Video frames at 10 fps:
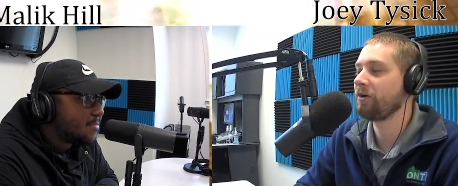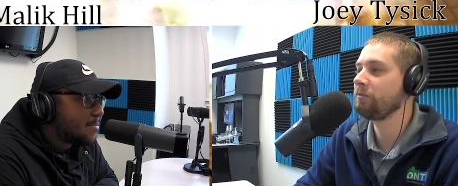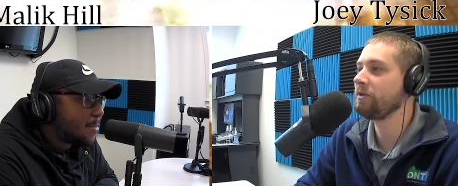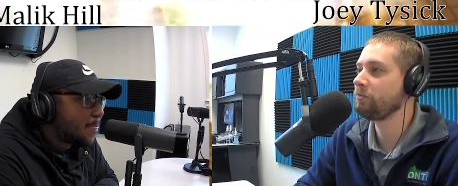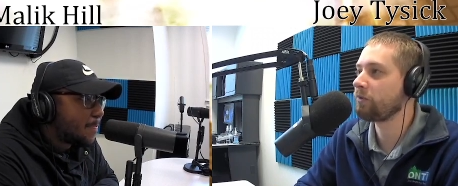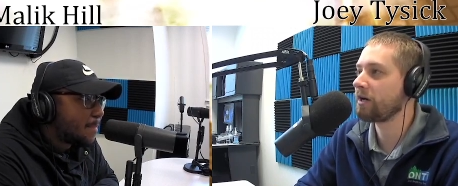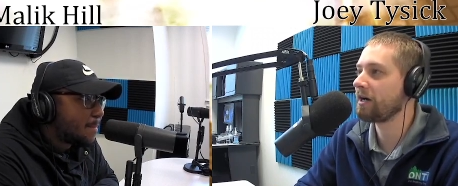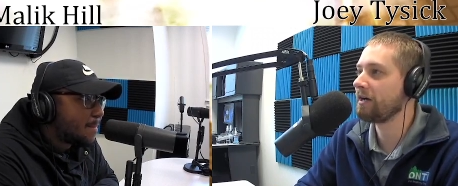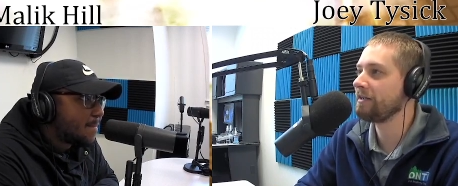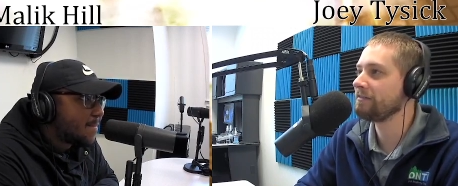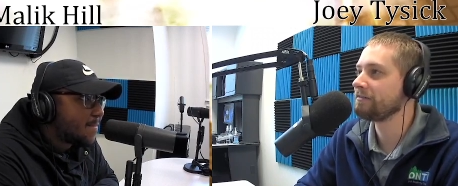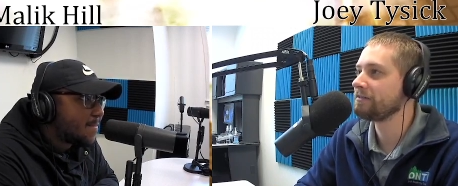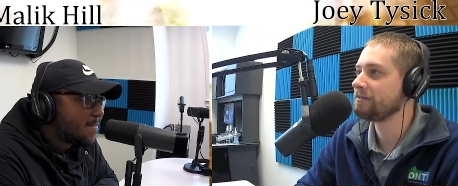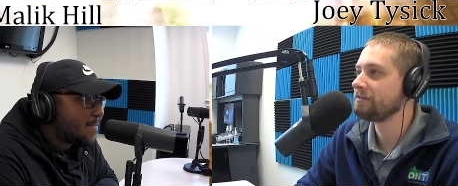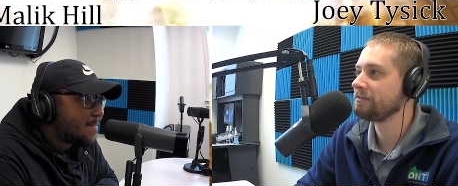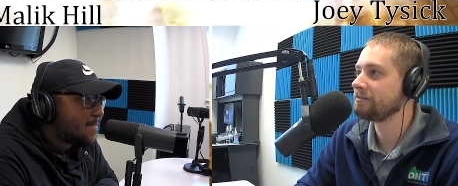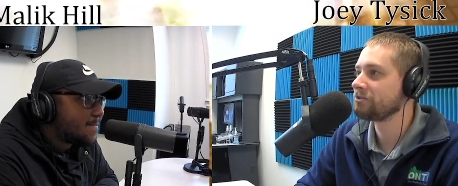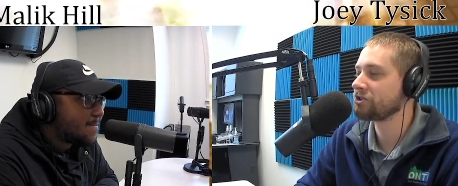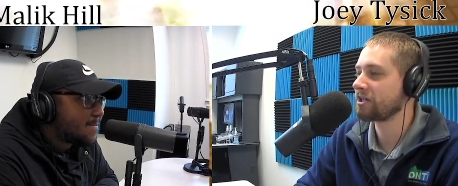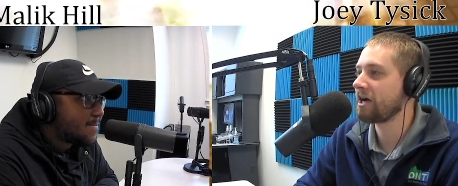Speaker 1: tell me why
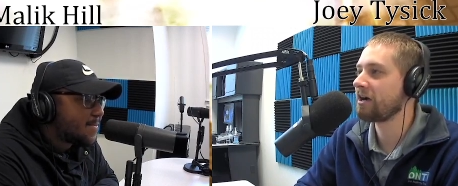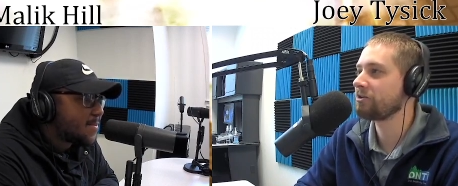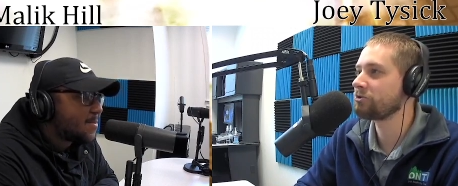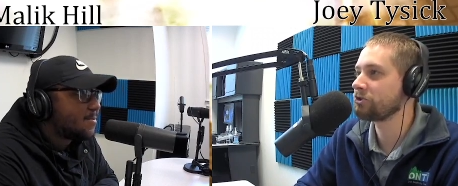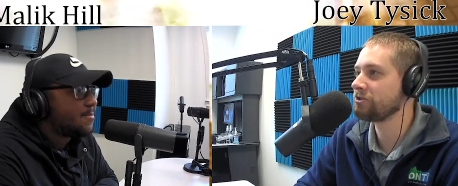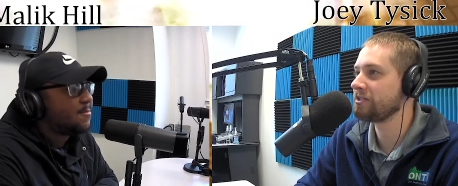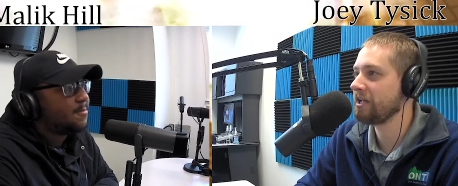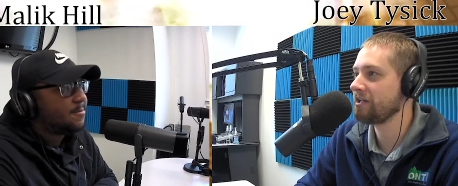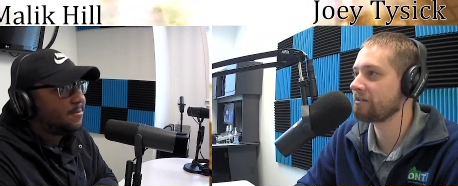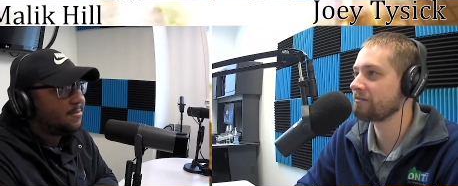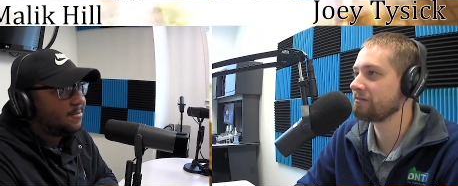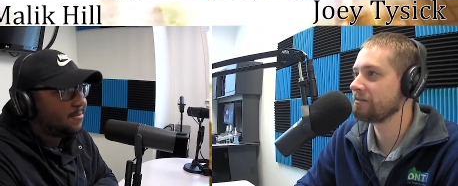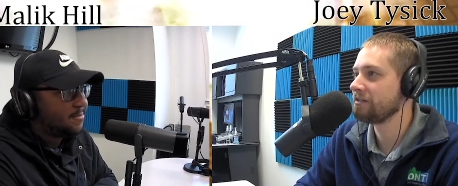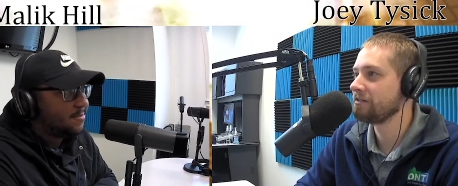Chicago should take